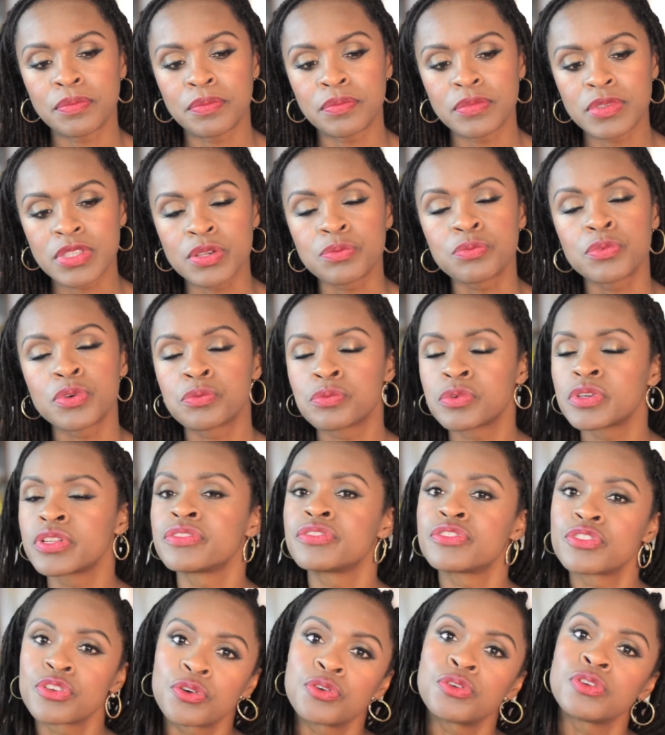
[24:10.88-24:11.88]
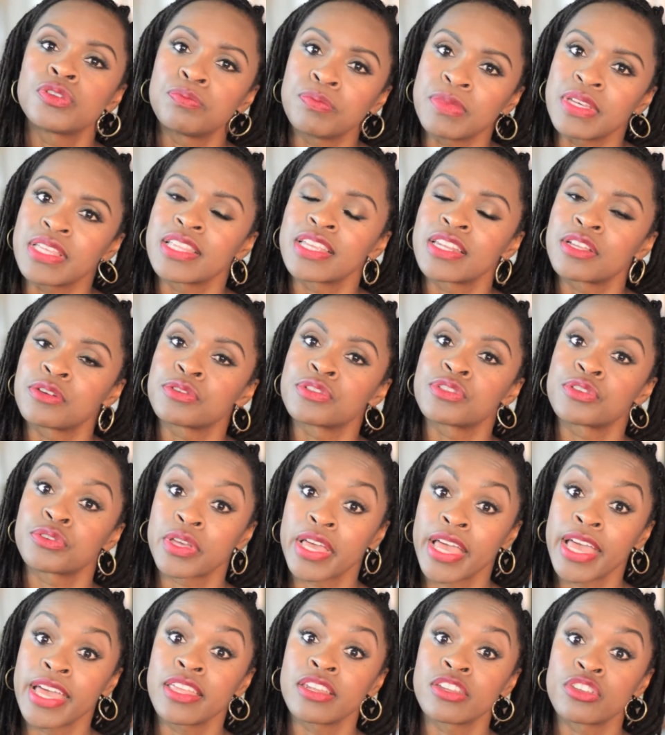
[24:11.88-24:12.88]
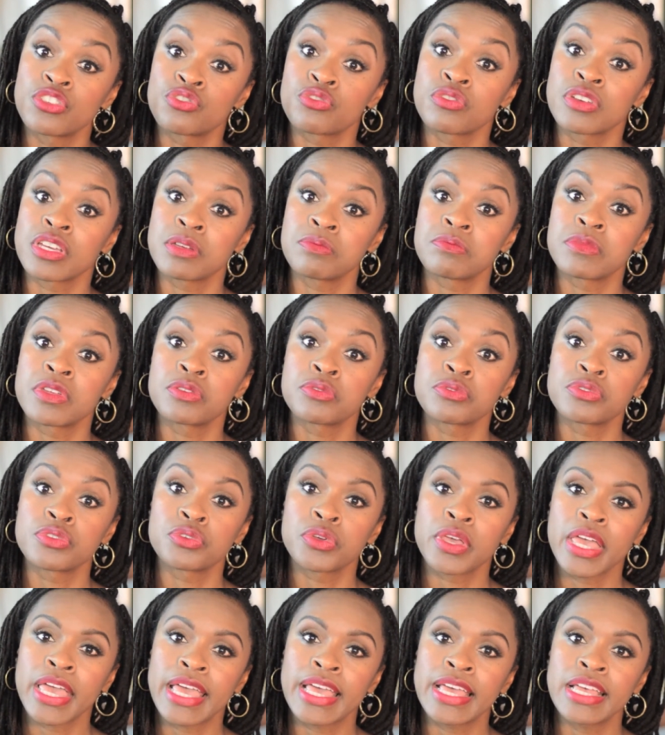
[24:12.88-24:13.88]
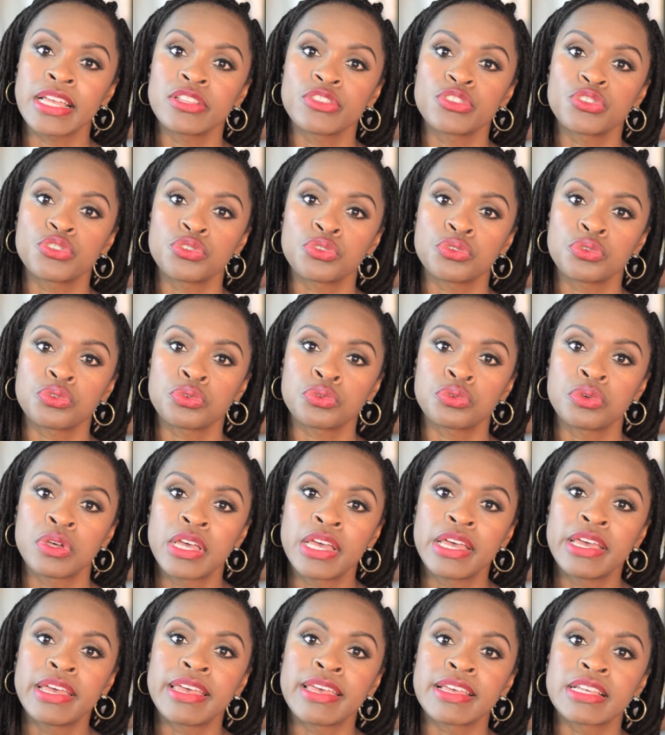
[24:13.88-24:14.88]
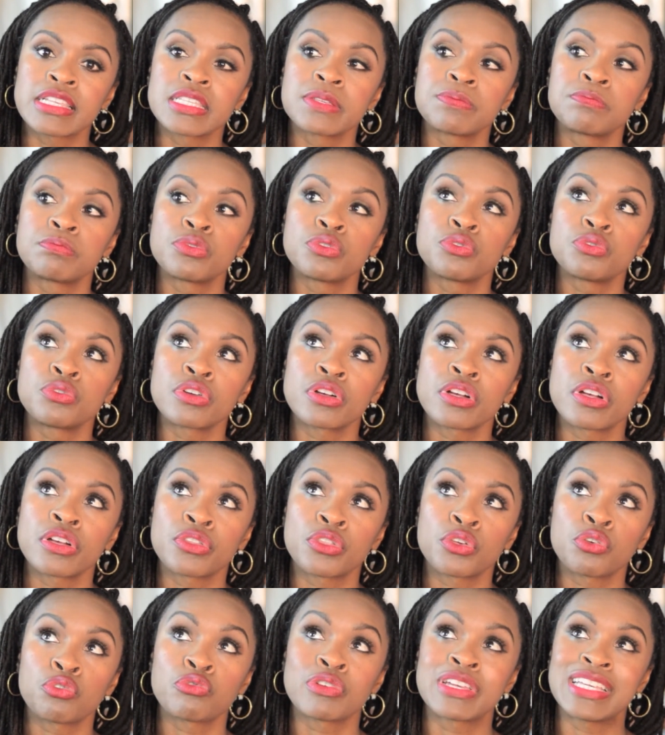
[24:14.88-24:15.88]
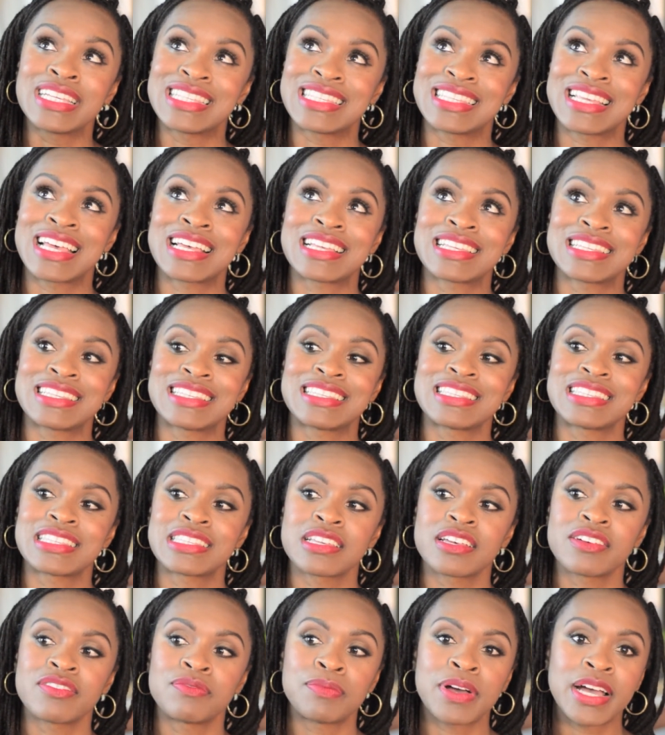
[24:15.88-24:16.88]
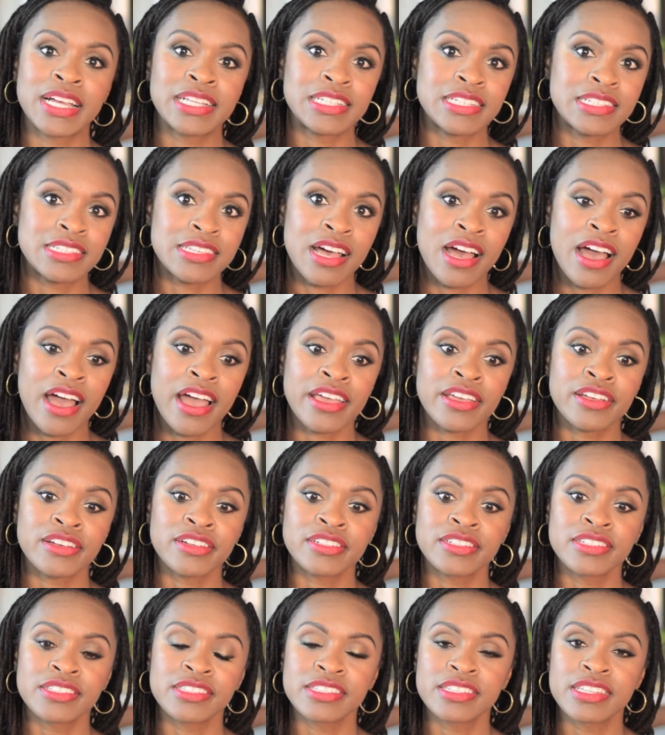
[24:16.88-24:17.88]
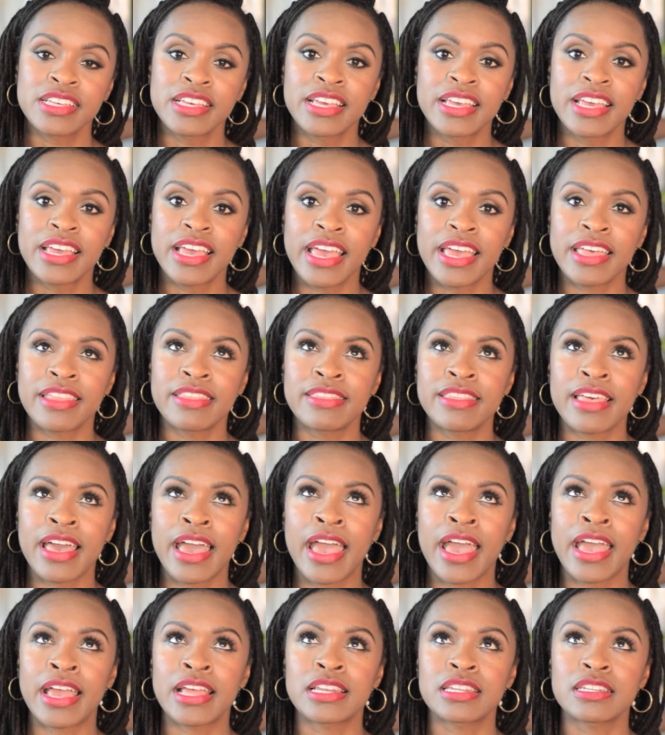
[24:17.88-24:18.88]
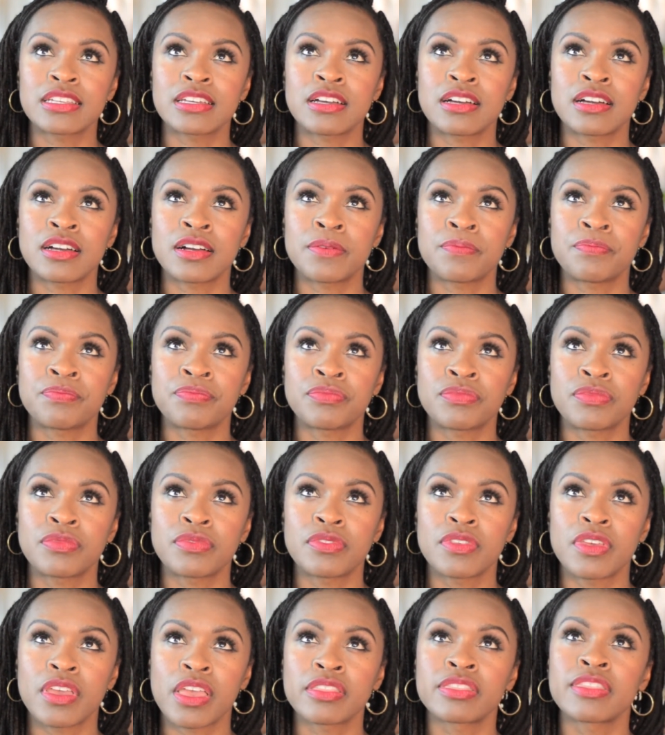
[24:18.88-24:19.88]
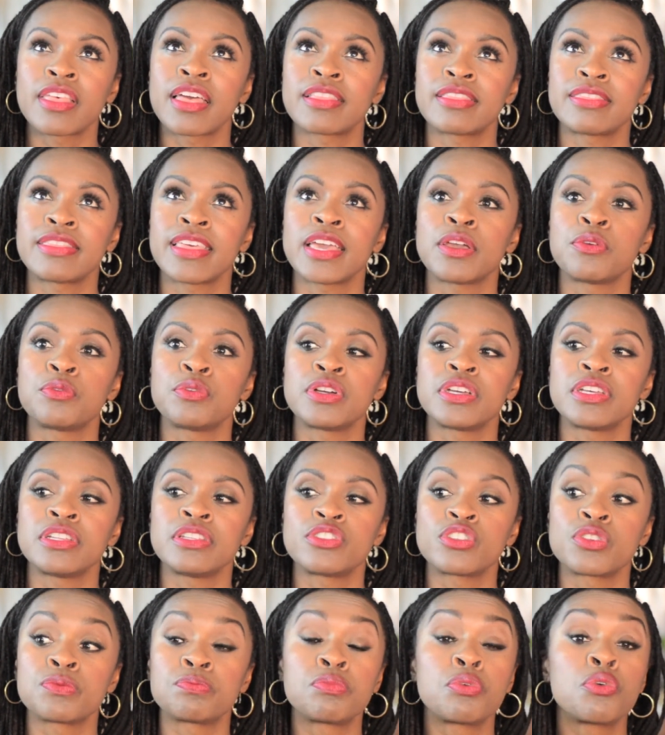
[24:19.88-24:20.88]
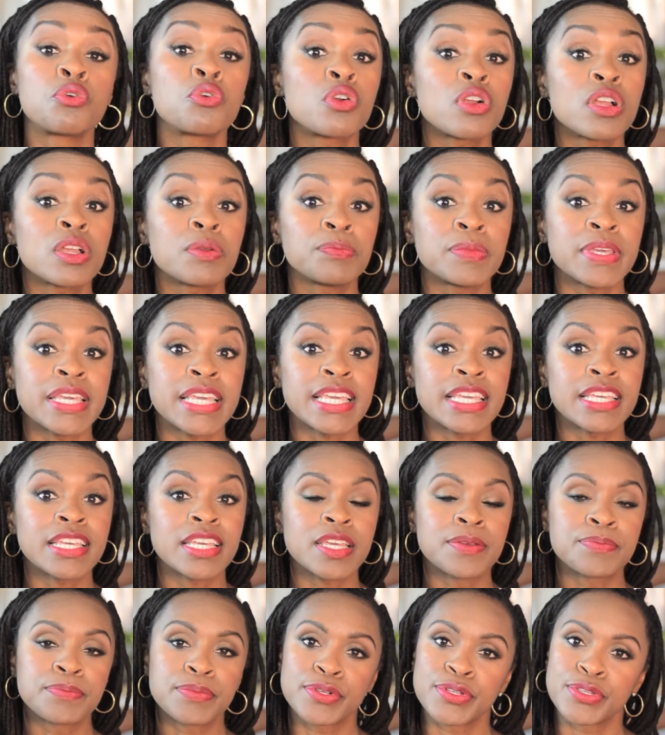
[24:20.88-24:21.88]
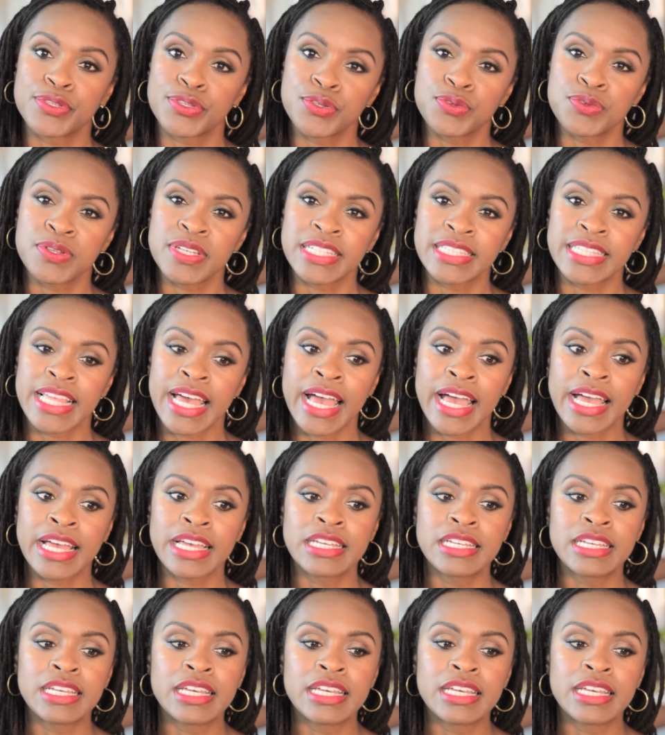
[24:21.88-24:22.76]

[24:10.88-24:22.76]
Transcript: someone would have told me that it was okay to dream, that it was okay to explore the recesses of my desires, and that they would support me in pursuing that.